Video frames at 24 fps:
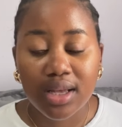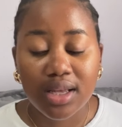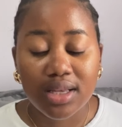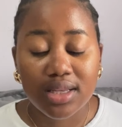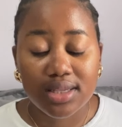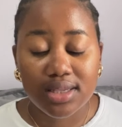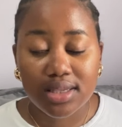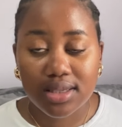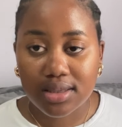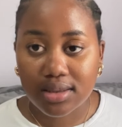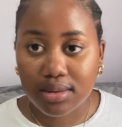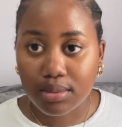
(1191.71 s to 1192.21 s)

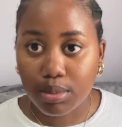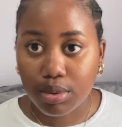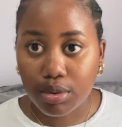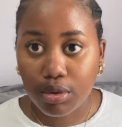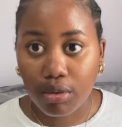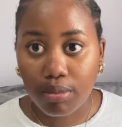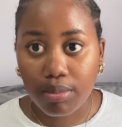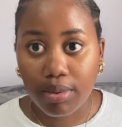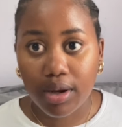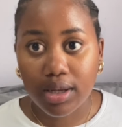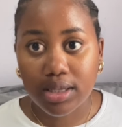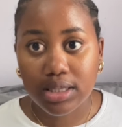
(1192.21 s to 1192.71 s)
Still
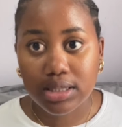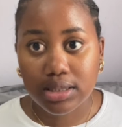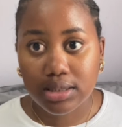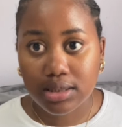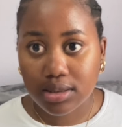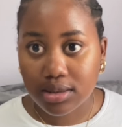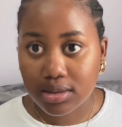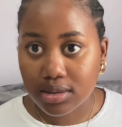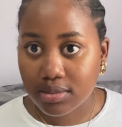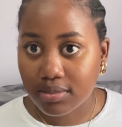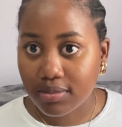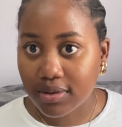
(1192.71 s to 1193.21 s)
proper,
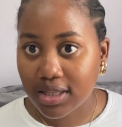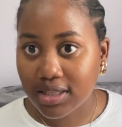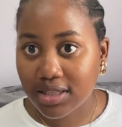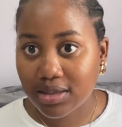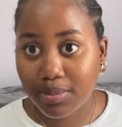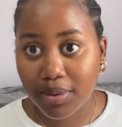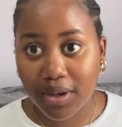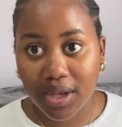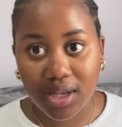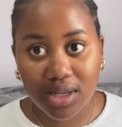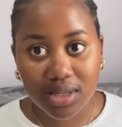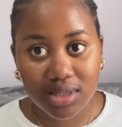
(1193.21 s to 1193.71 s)
still smells
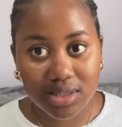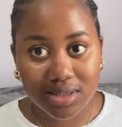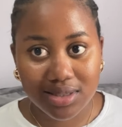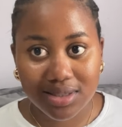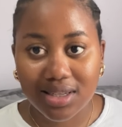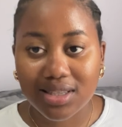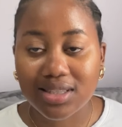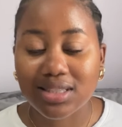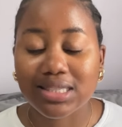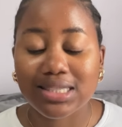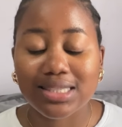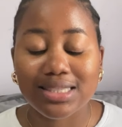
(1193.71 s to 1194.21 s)
paint
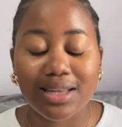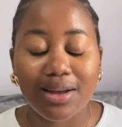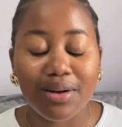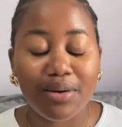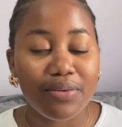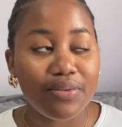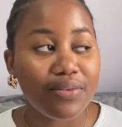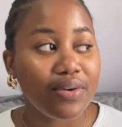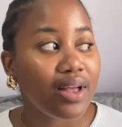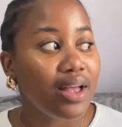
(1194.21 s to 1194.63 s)
and stuff,